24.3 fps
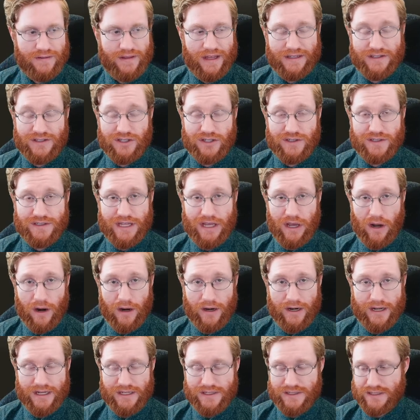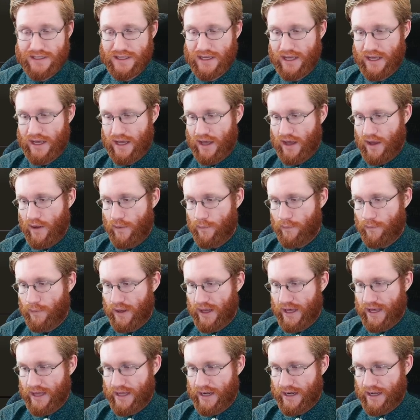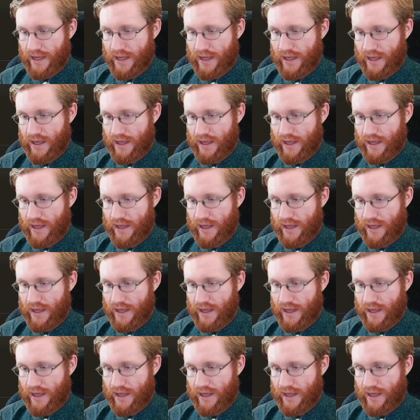that's just the artist, but